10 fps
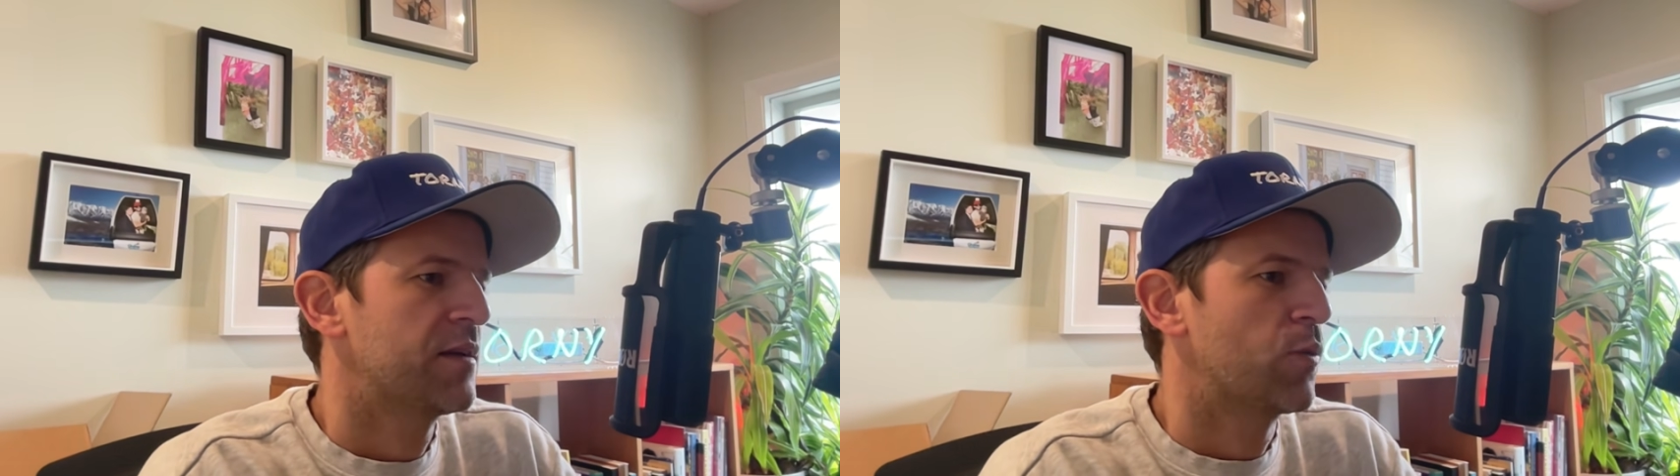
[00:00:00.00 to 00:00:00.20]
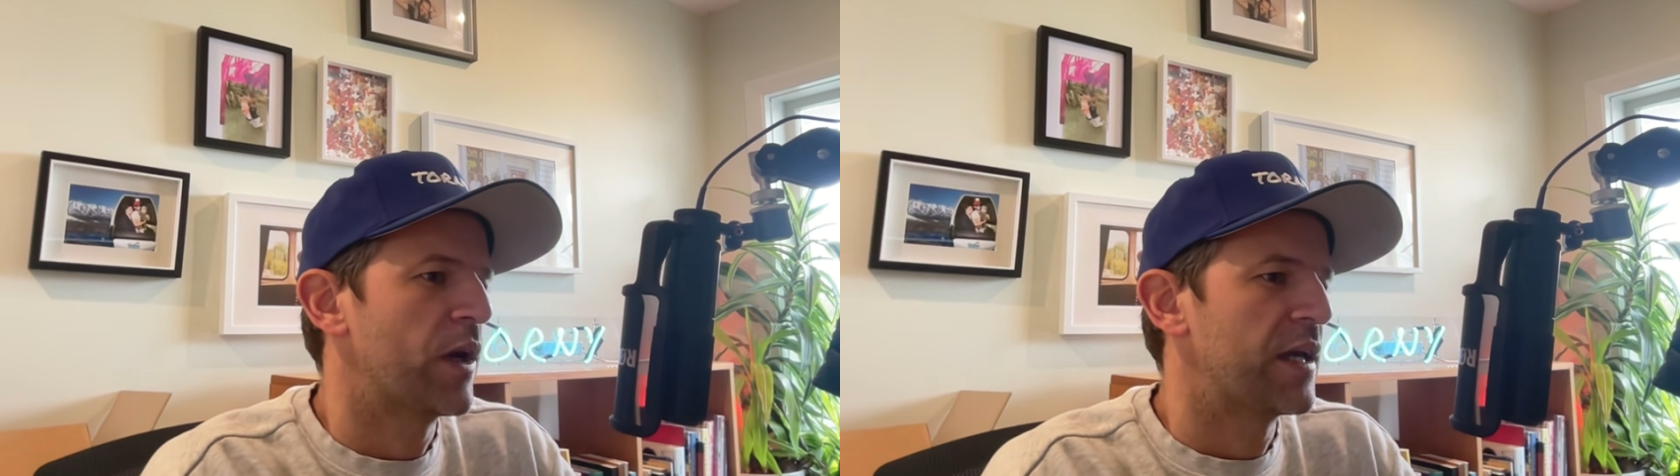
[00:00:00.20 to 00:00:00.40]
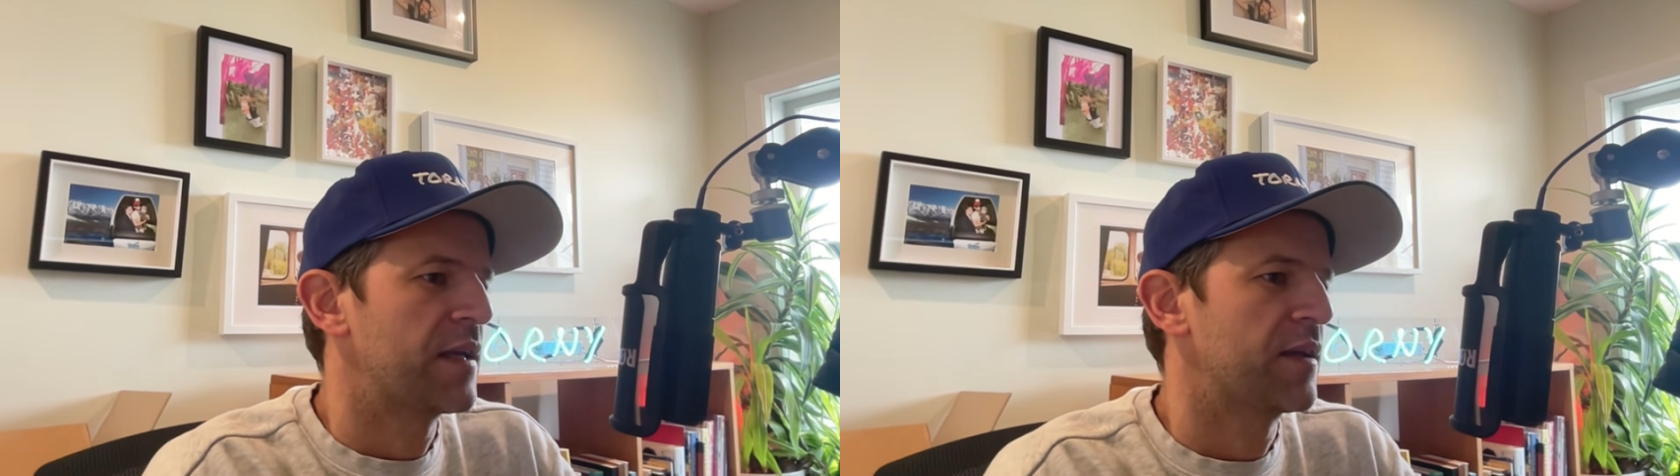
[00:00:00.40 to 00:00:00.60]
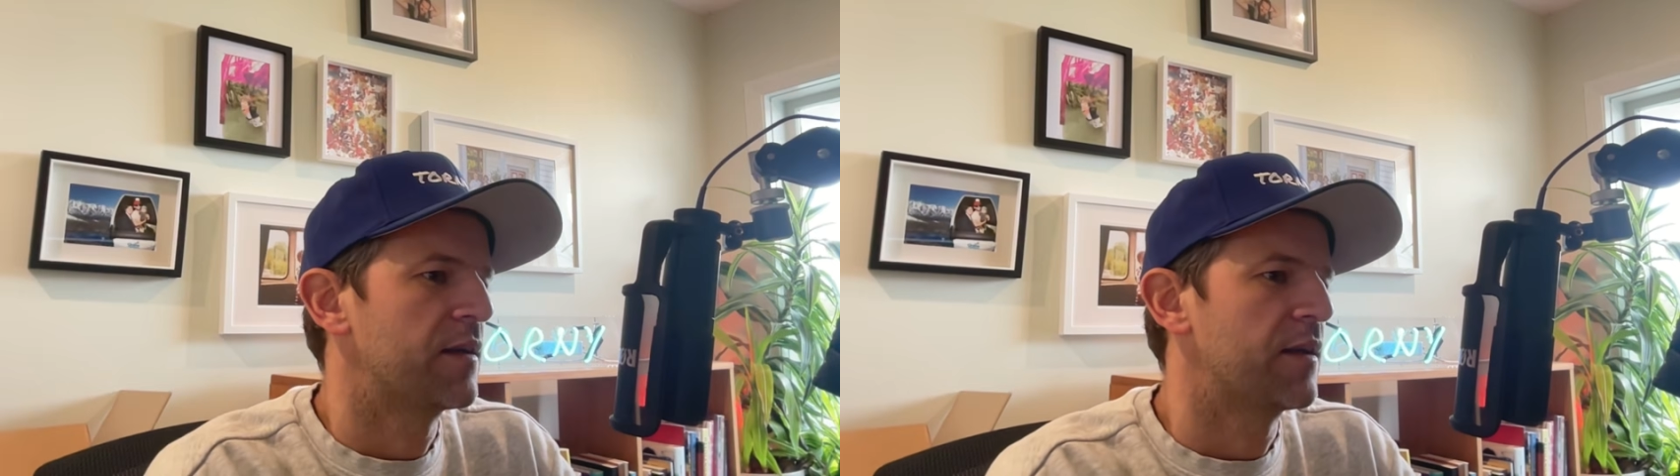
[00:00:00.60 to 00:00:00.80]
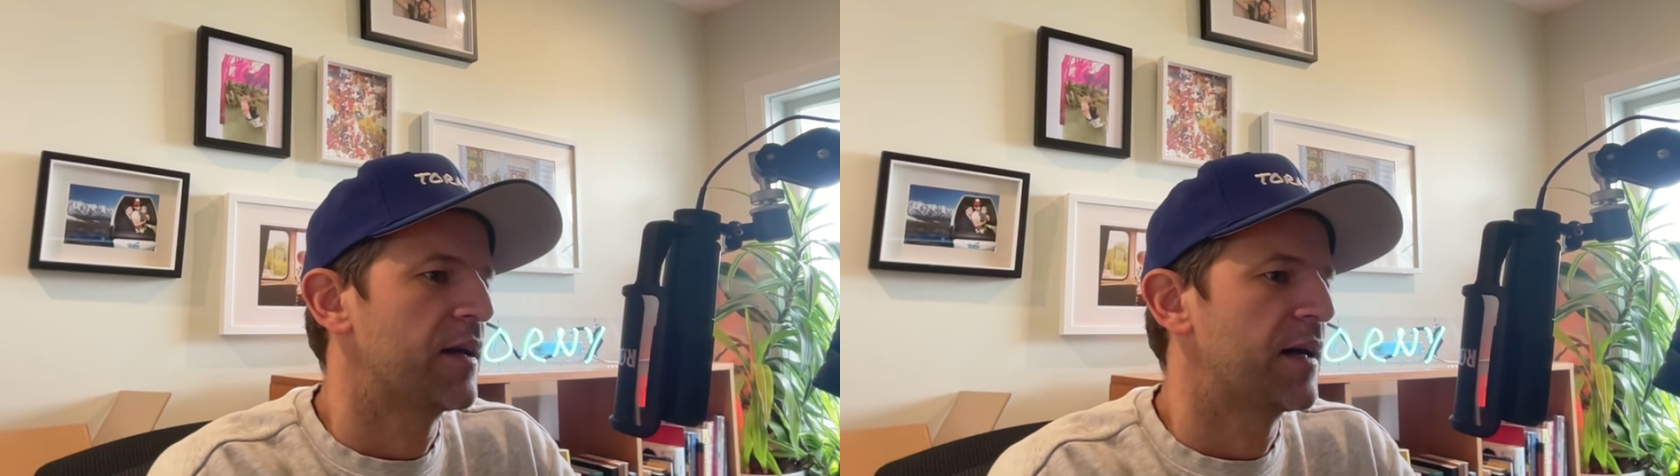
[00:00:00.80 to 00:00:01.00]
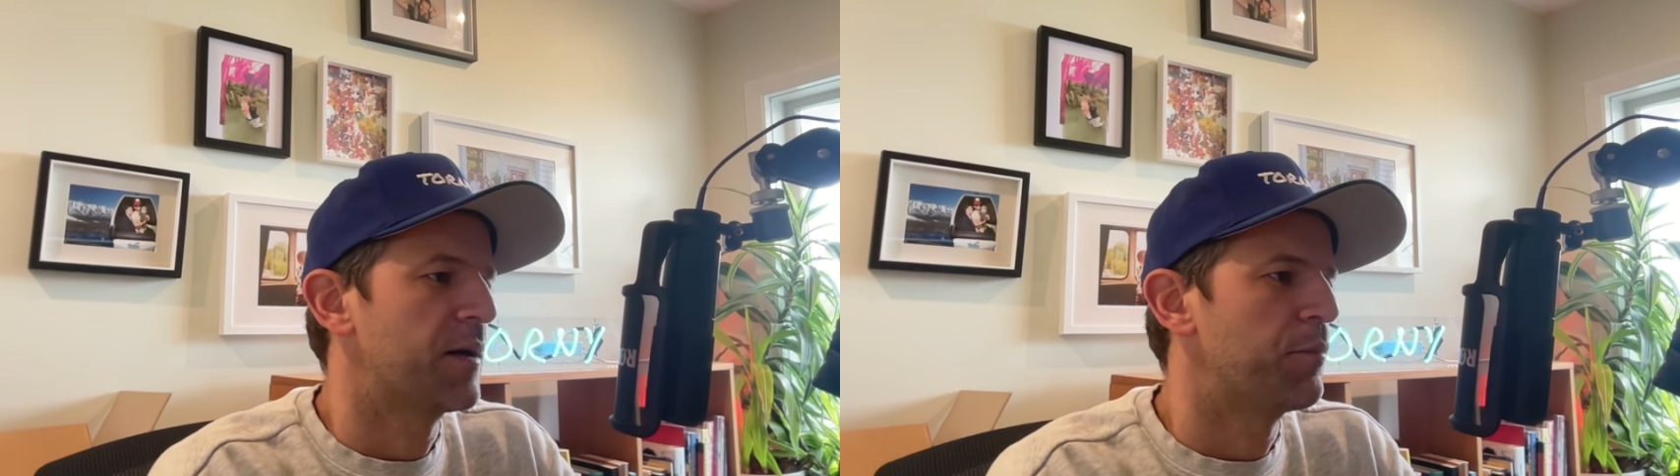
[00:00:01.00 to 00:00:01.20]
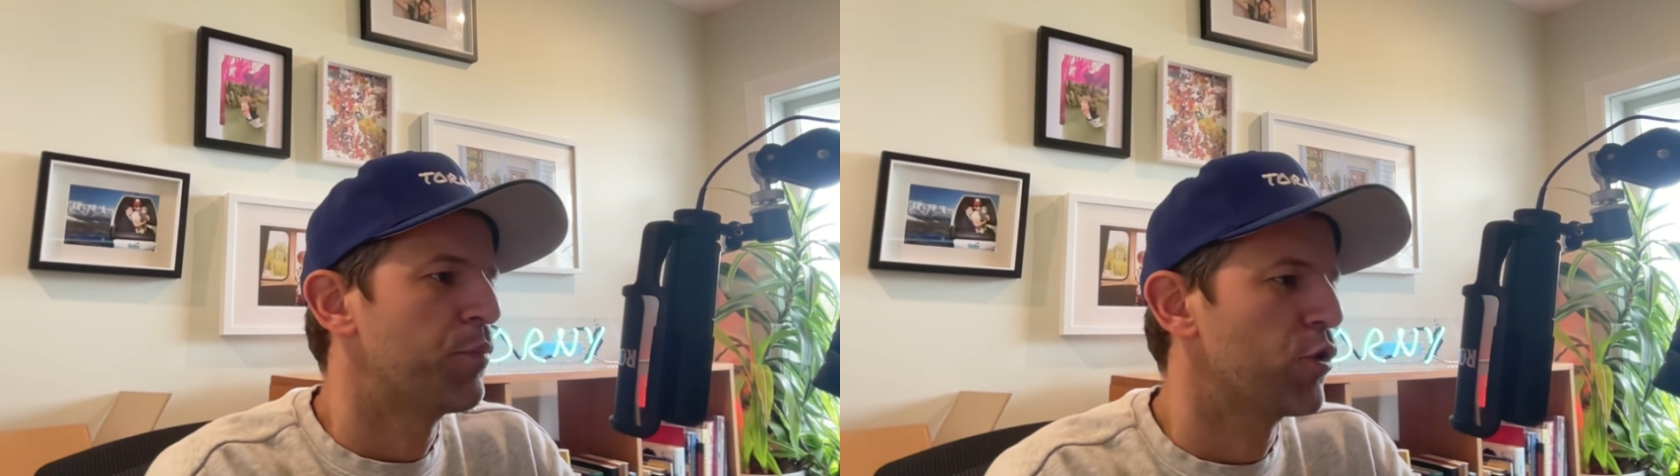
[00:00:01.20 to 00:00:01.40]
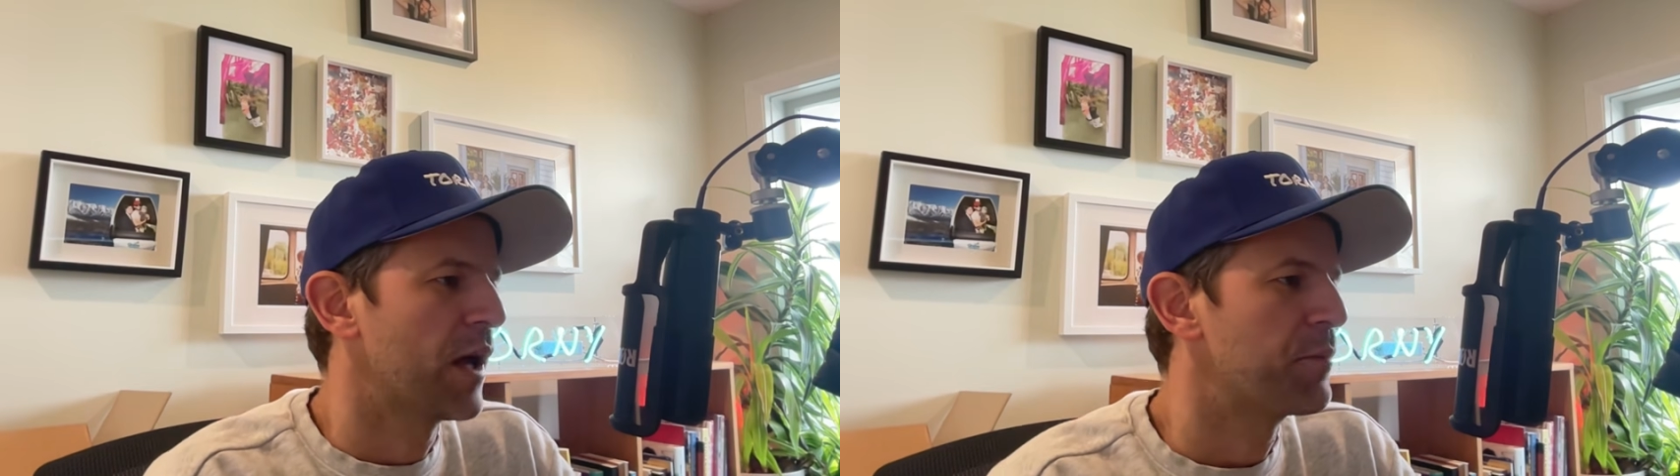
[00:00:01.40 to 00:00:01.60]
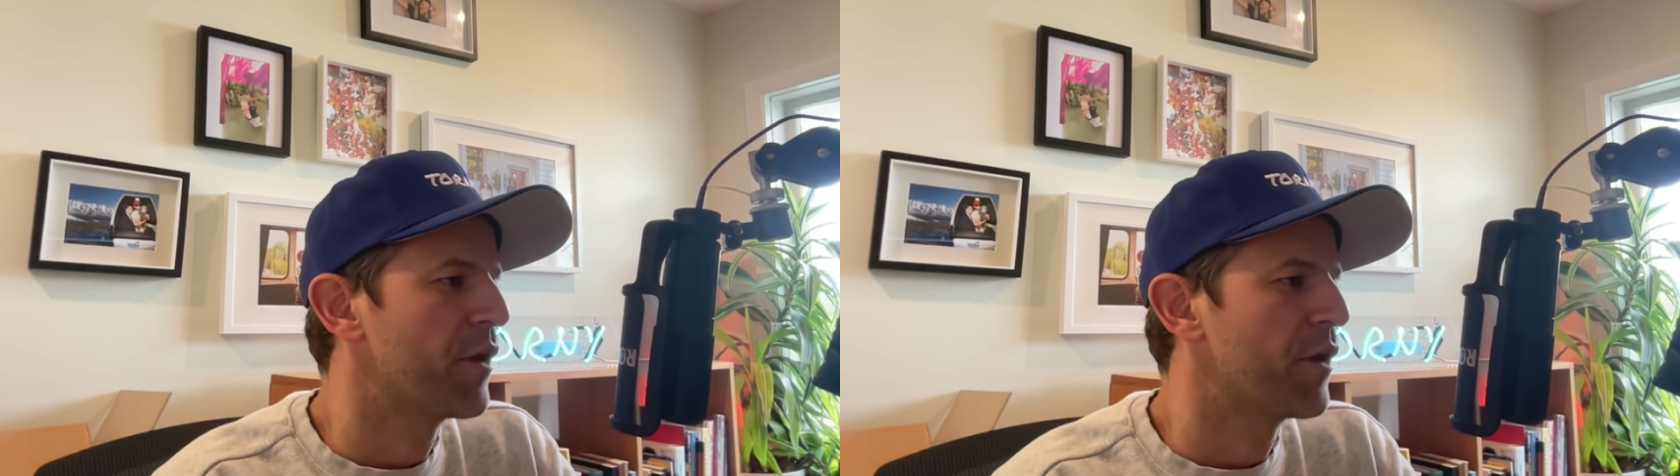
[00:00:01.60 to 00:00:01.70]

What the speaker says: we can pull up